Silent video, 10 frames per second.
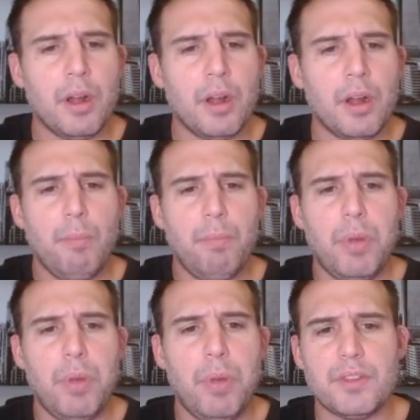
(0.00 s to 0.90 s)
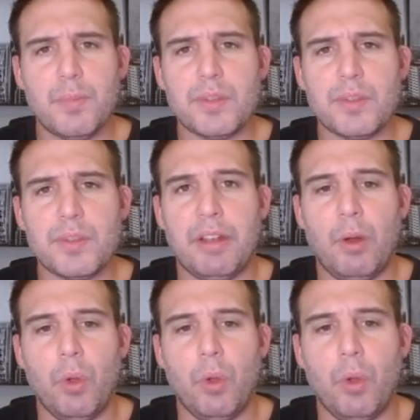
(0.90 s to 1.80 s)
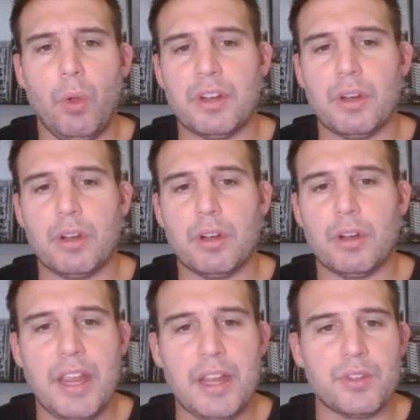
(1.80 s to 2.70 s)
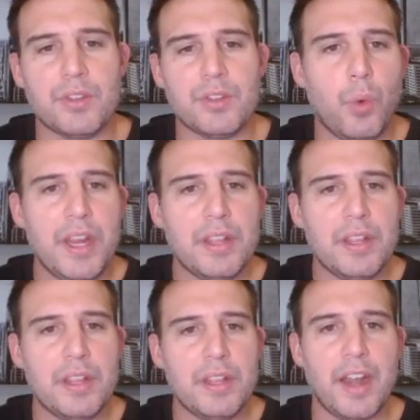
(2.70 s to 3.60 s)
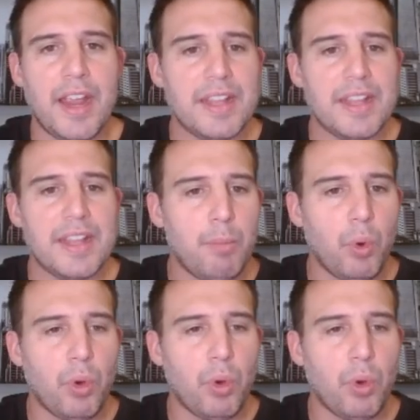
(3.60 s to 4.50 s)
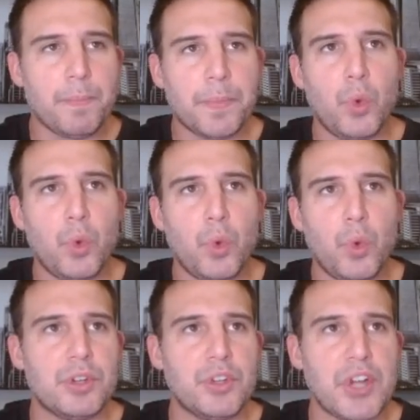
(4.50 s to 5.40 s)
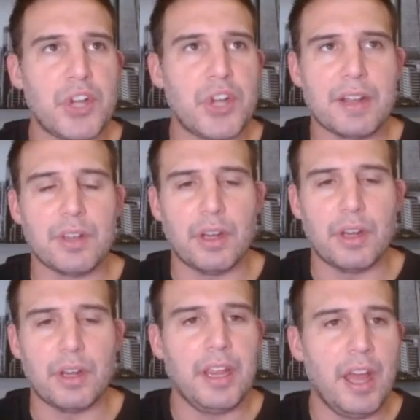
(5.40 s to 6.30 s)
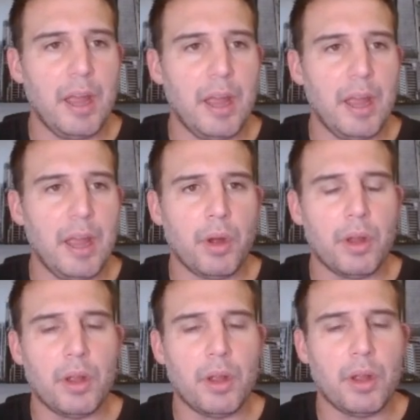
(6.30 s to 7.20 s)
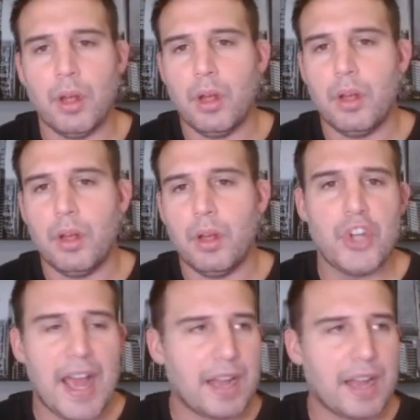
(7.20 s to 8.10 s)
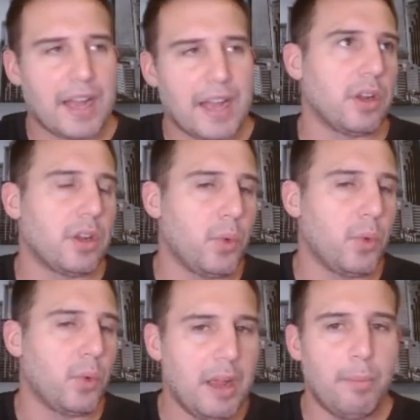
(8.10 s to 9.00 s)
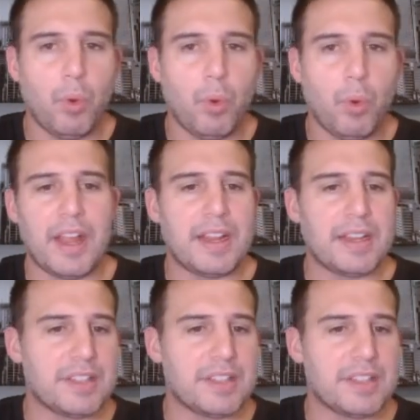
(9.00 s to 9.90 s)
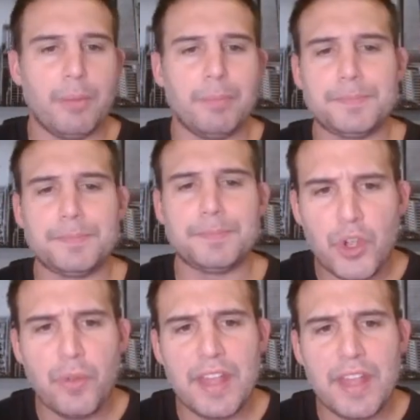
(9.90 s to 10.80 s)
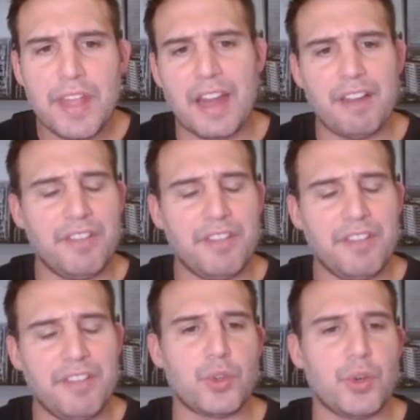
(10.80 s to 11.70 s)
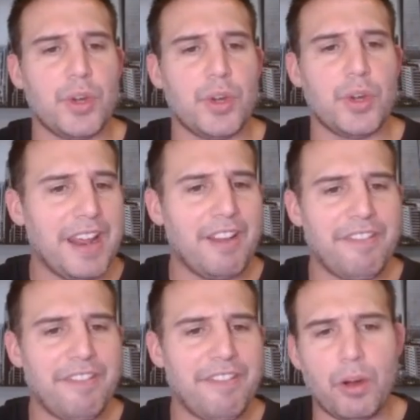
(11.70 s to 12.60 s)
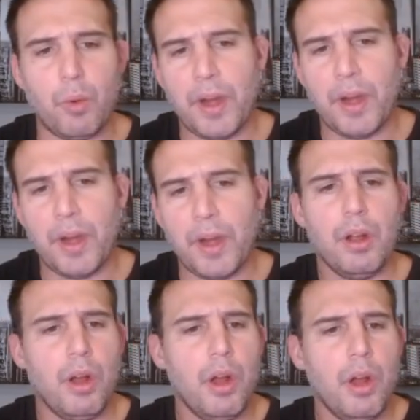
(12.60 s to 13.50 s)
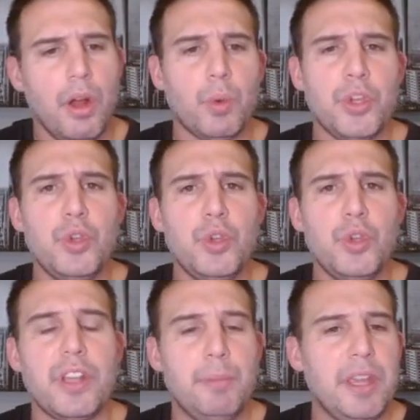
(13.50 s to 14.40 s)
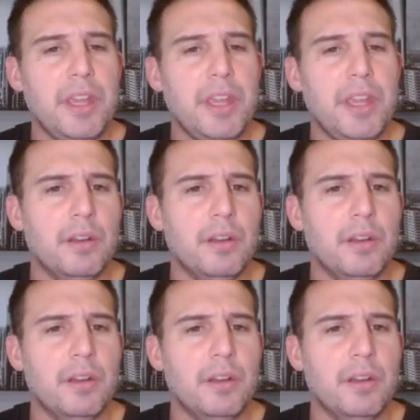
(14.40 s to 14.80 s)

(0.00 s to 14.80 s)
opponents most likely holdings here are kings or queens on an ace high board, queens or jacks on a king high board, jacks on a queen high board, etc. So that's kind of the last trigger identifier, where there will usually be